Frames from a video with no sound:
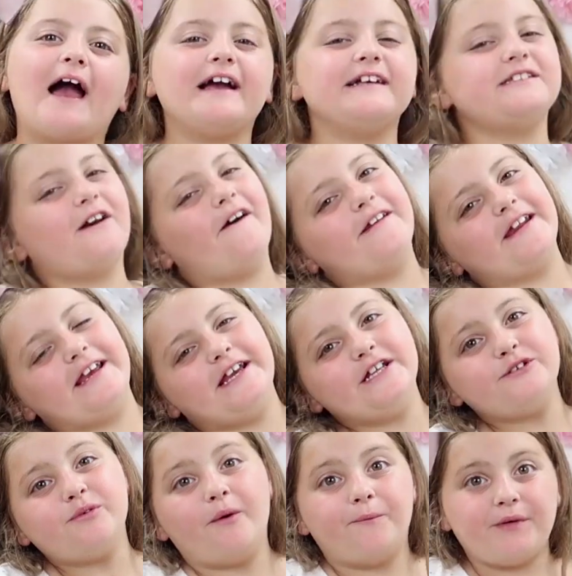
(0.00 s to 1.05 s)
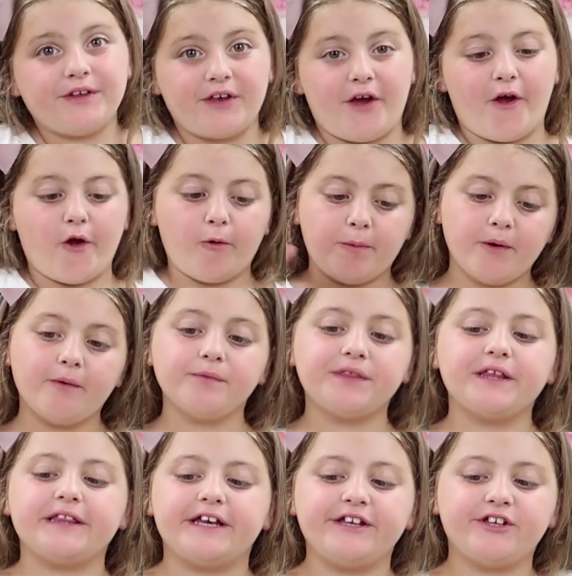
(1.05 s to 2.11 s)
guys, on each one, when you open up
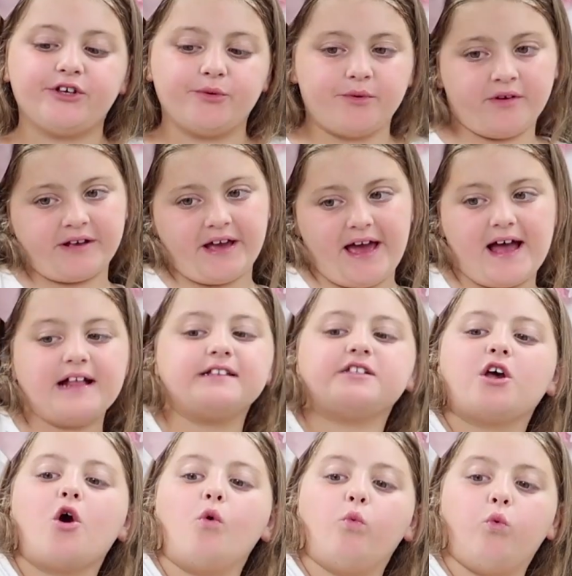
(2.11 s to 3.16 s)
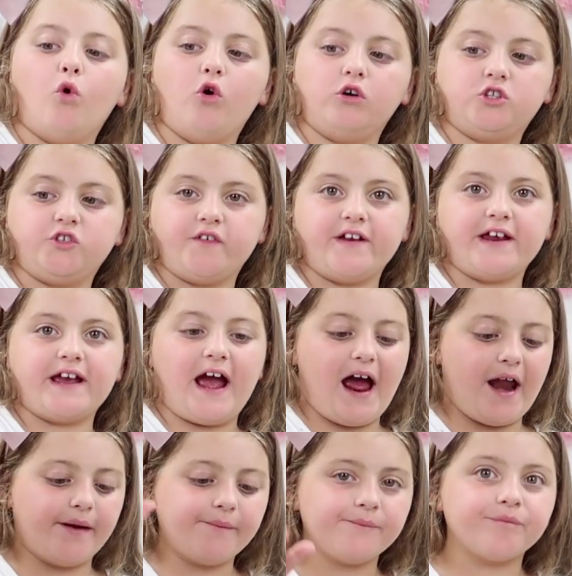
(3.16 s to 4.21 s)
the lid, you will get a watering
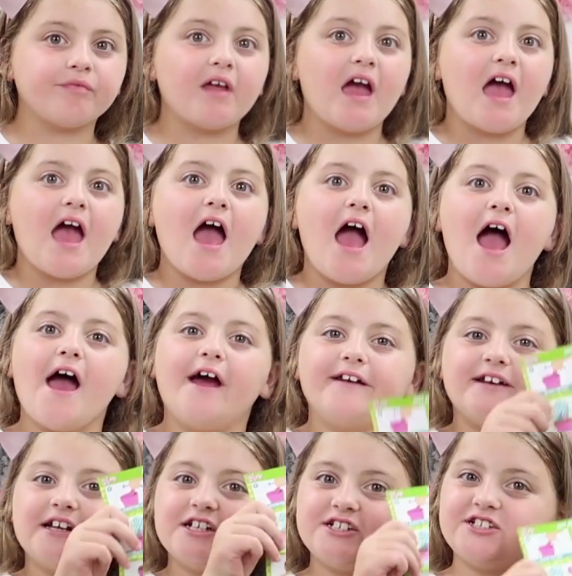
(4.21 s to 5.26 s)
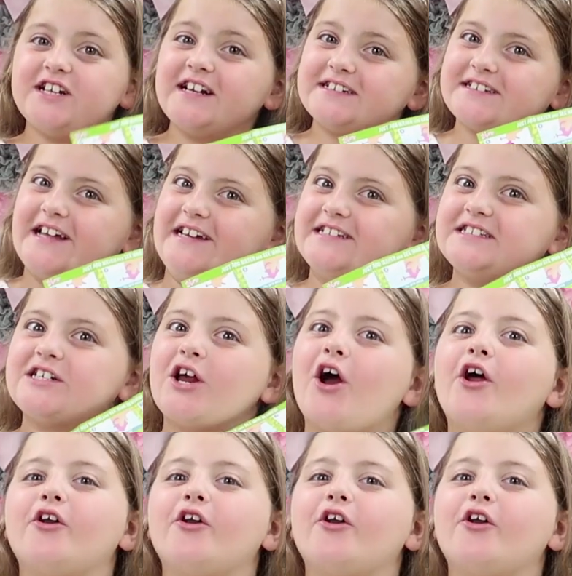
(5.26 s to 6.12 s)
can and a checklist.